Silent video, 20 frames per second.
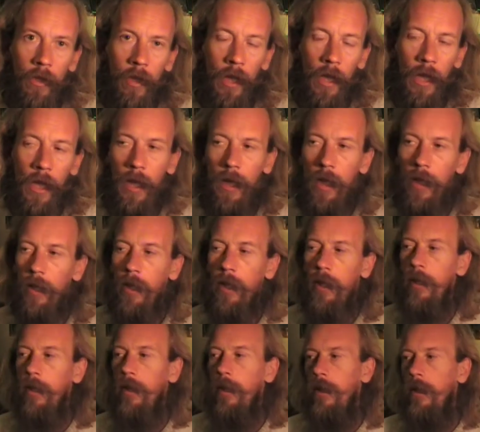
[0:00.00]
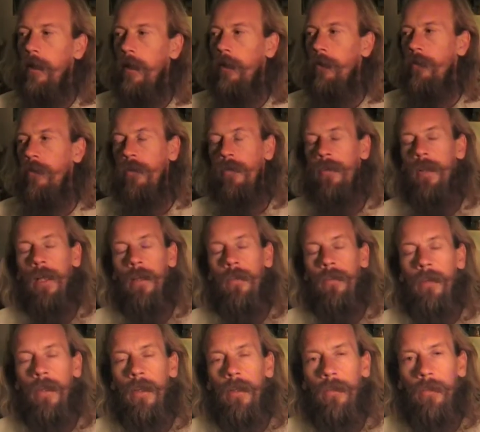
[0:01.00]
I was just
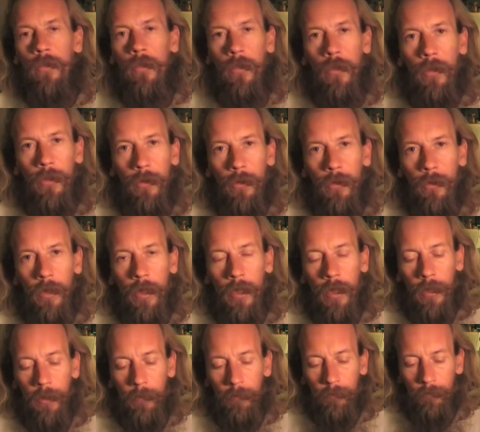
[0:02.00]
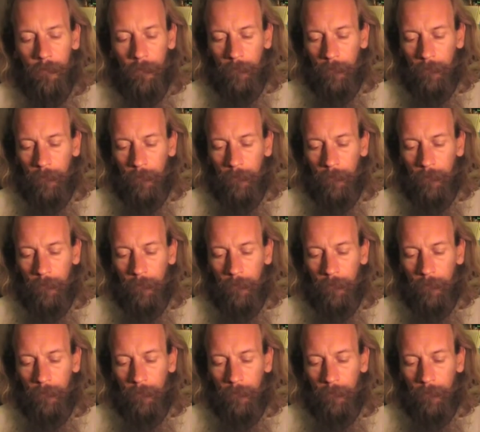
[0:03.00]
listening to,